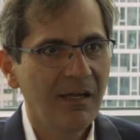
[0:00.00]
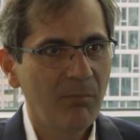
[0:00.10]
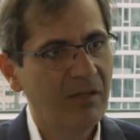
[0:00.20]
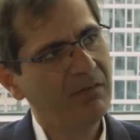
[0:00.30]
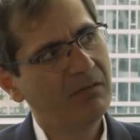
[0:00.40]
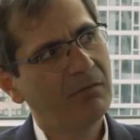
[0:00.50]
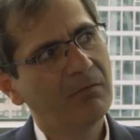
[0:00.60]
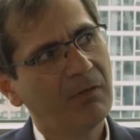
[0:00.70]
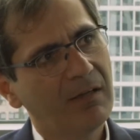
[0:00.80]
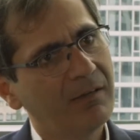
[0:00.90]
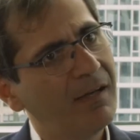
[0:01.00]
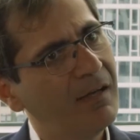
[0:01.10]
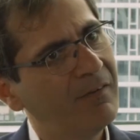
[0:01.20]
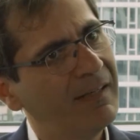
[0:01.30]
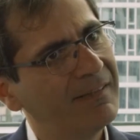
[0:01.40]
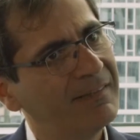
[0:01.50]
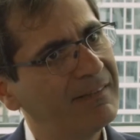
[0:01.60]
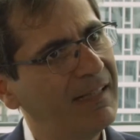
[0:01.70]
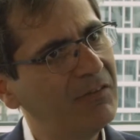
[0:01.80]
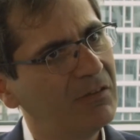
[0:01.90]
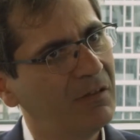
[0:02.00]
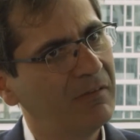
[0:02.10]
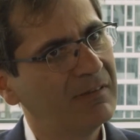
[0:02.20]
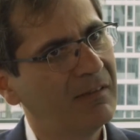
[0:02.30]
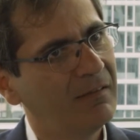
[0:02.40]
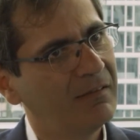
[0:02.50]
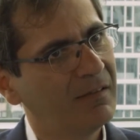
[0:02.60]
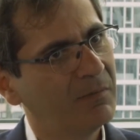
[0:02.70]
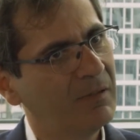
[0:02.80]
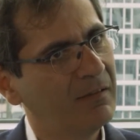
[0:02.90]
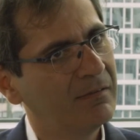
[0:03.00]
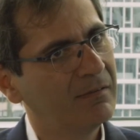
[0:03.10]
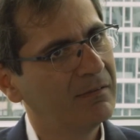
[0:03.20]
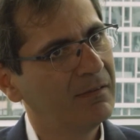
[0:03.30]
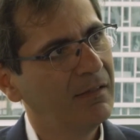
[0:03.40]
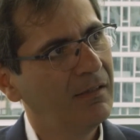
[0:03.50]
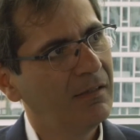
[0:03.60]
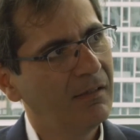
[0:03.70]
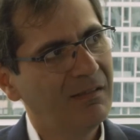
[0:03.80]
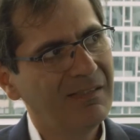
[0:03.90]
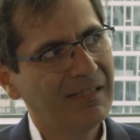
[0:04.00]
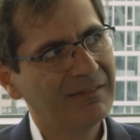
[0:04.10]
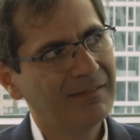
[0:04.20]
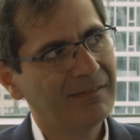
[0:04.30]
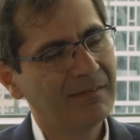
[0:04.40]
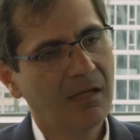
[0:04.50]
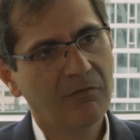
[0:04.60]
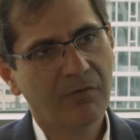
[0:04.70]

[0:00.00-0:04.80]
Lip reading: but through a kind of an extension of its context, because context is not